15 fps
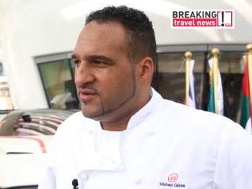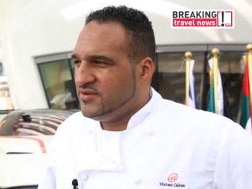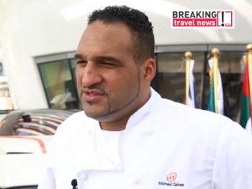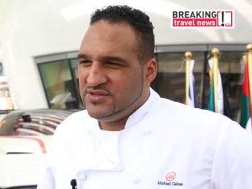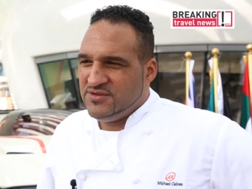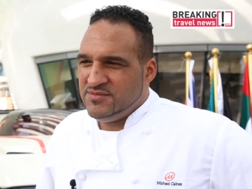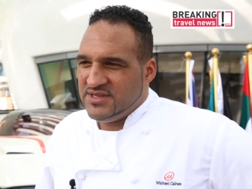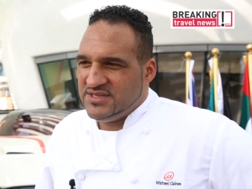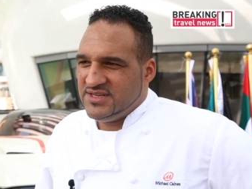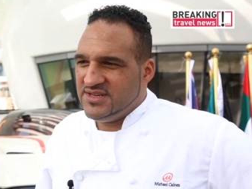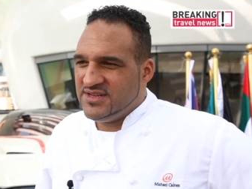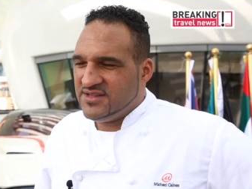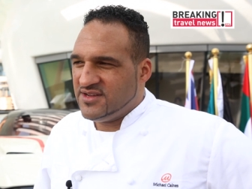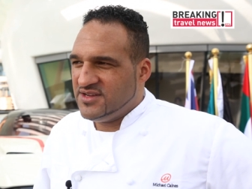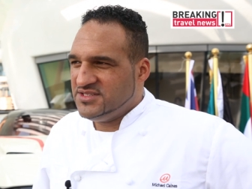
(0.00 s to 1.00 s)
the only two
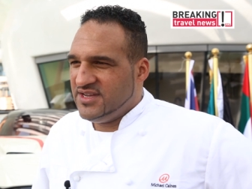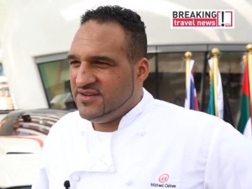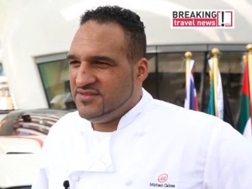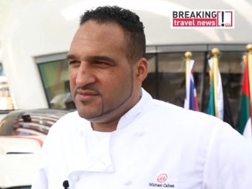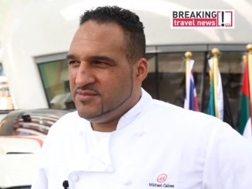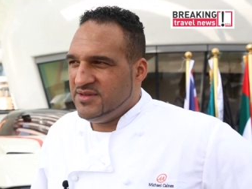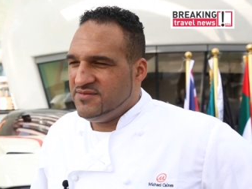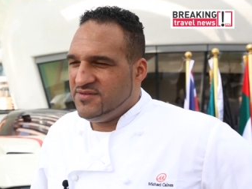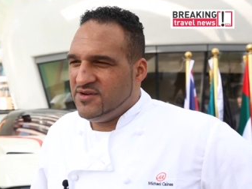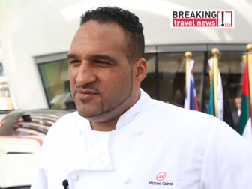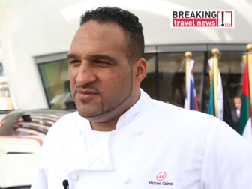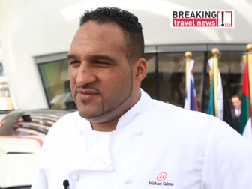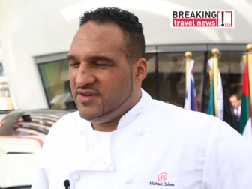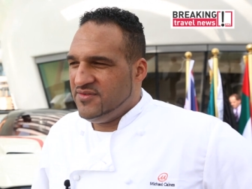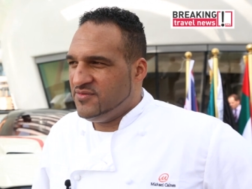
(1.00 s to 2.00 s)
Michelin star chefs to be
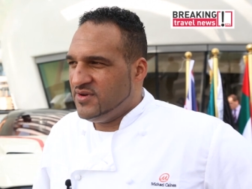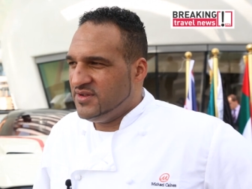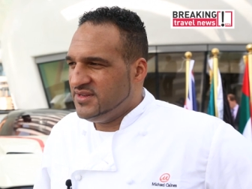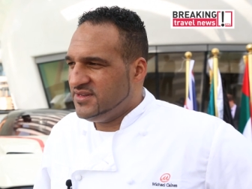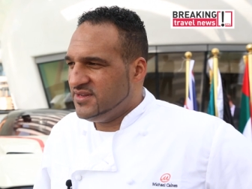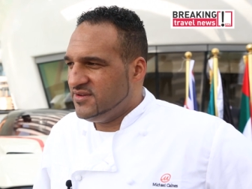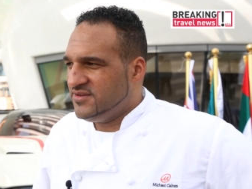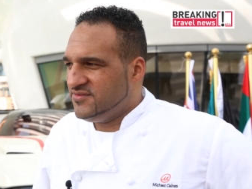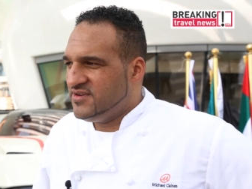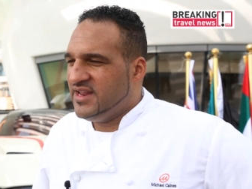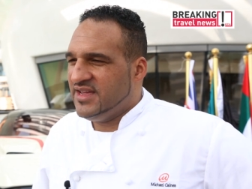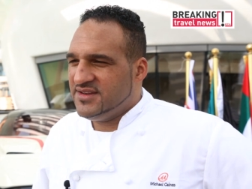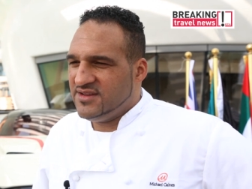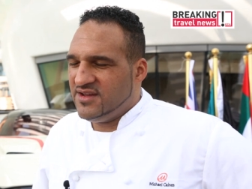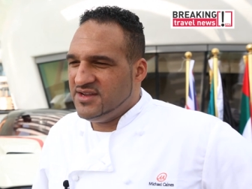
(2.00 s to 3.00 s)
involved with F1. So it's
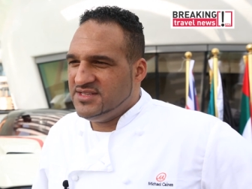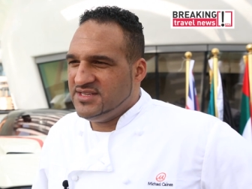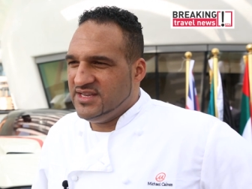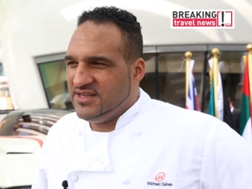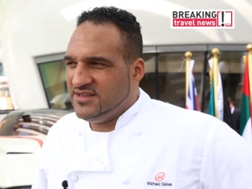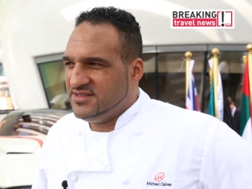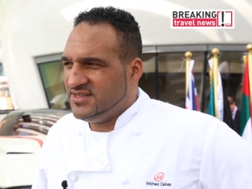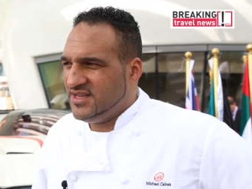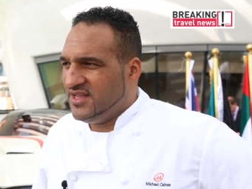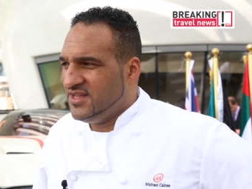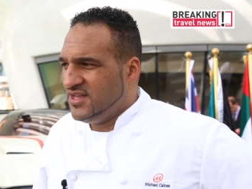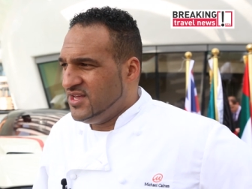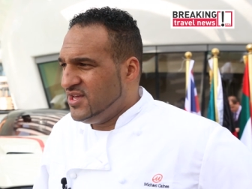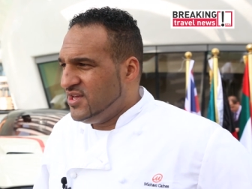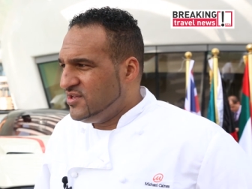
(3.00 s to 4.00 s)
really exciting. And uh,
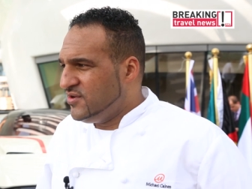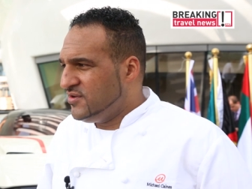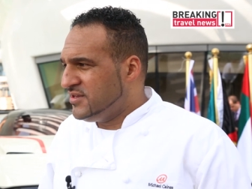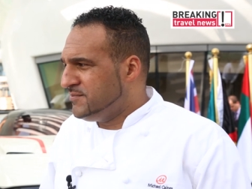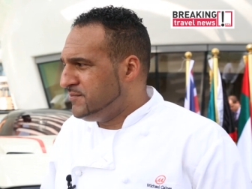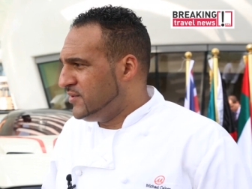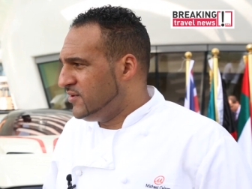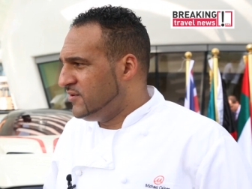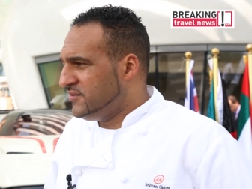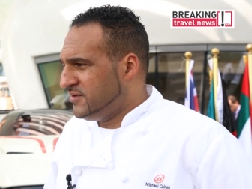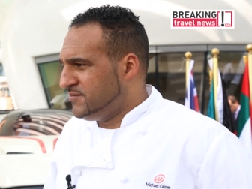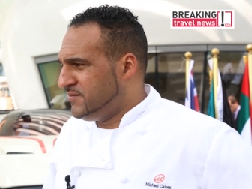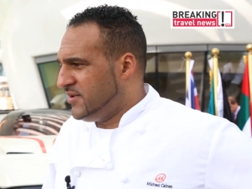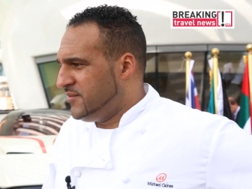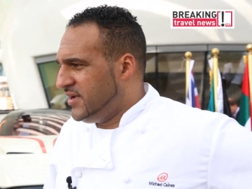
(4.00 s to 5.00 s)
using
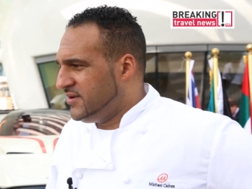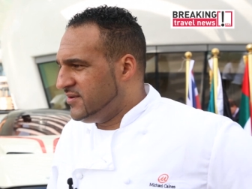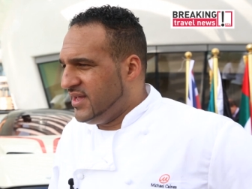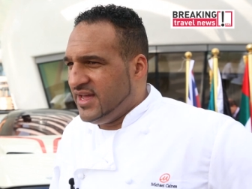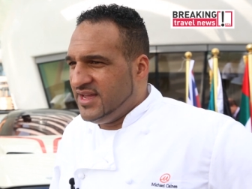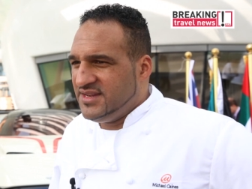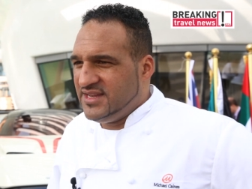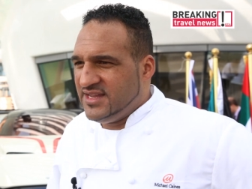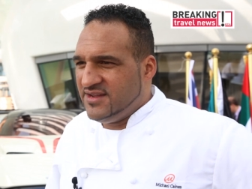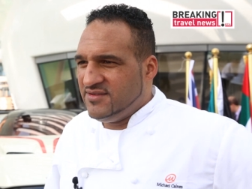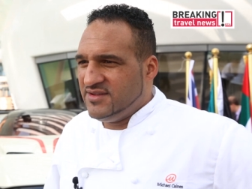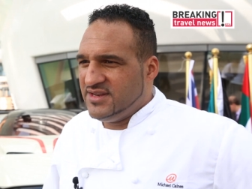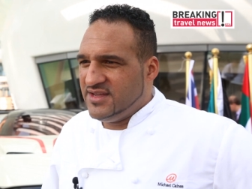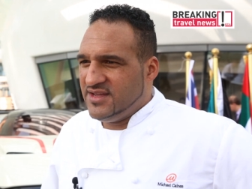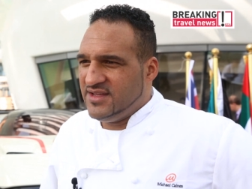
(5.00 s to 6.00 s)
Pearls by Michael Caines
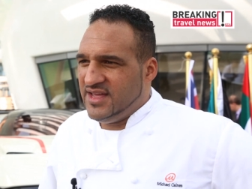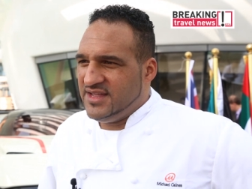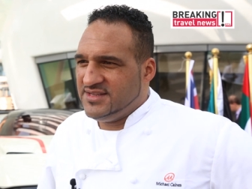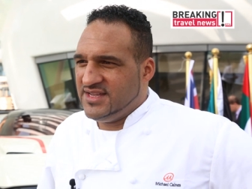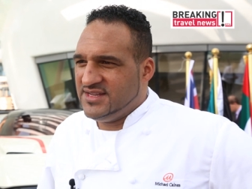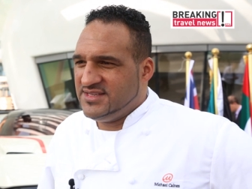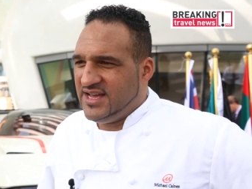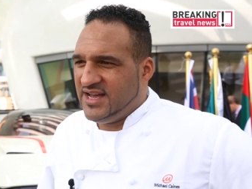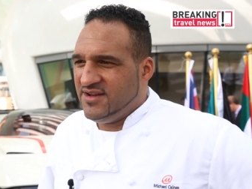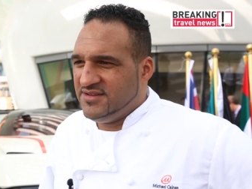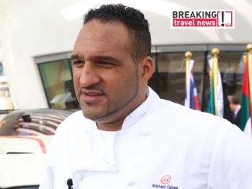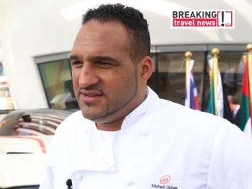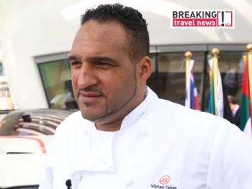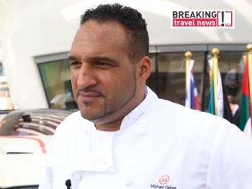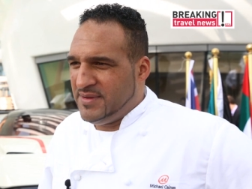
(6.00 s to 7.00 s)
here in uh, Etihad
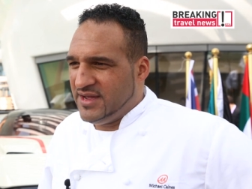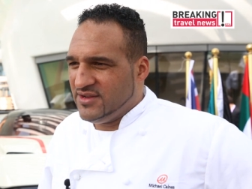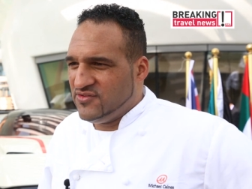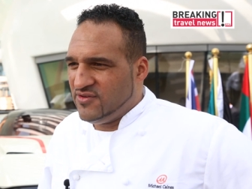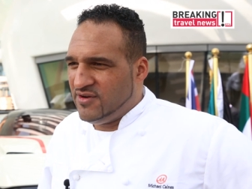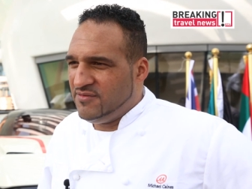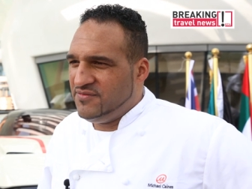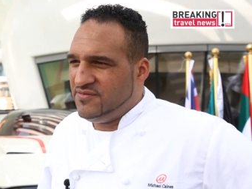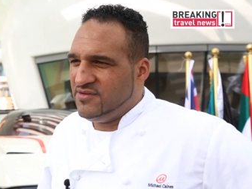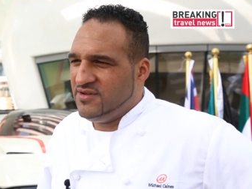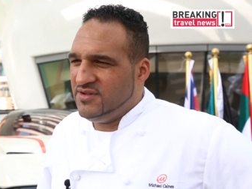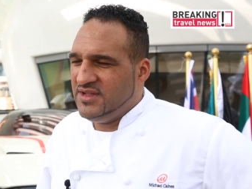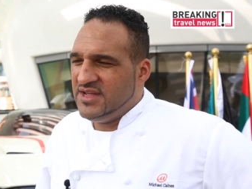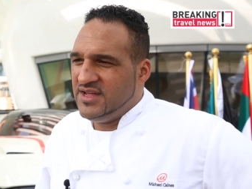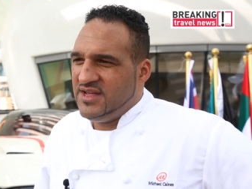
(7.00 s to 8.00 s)
Towers as a backdrop
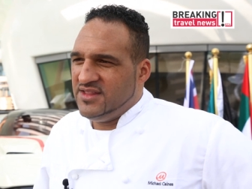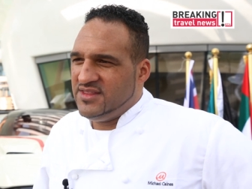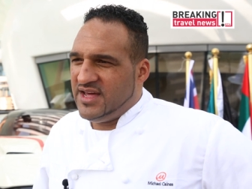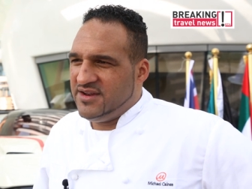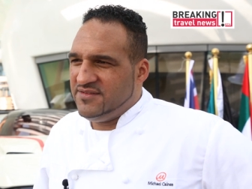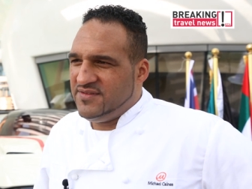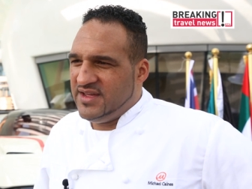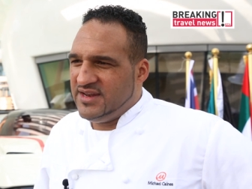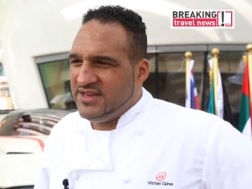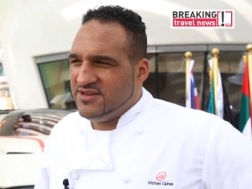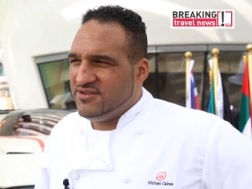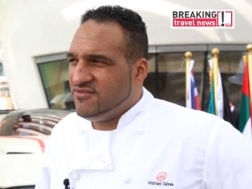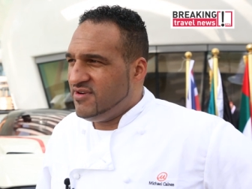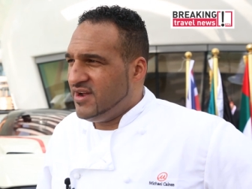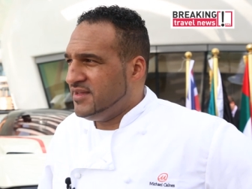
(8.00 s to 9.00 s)
for that event
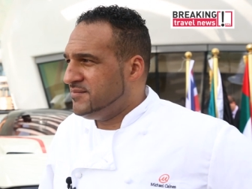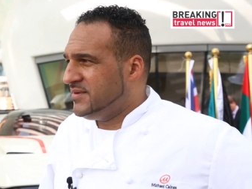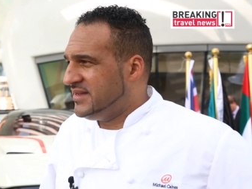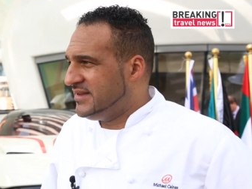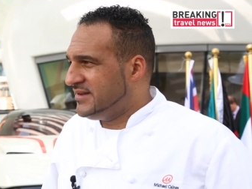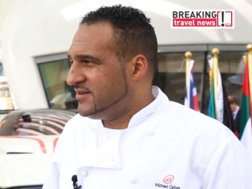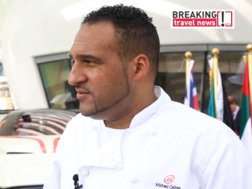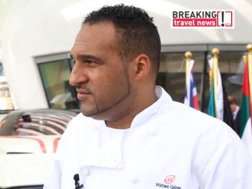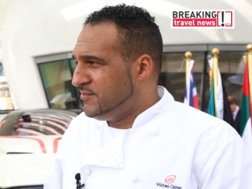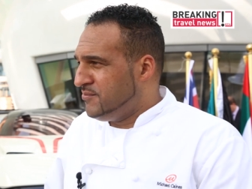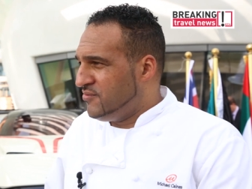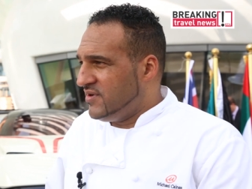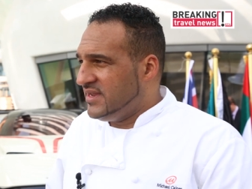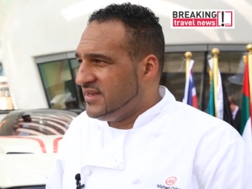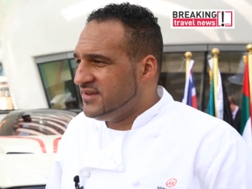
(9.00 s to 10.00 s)
is great because
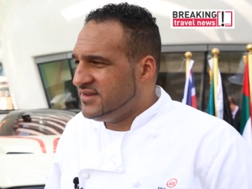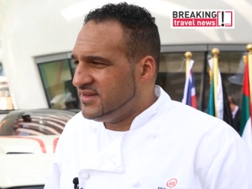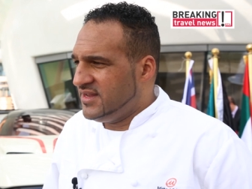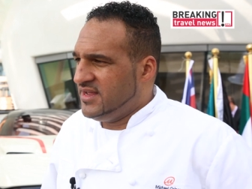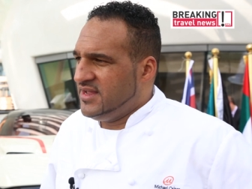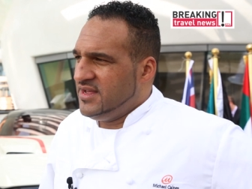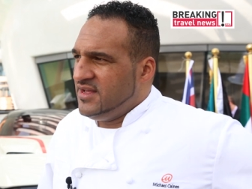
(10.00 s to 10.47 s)
it brings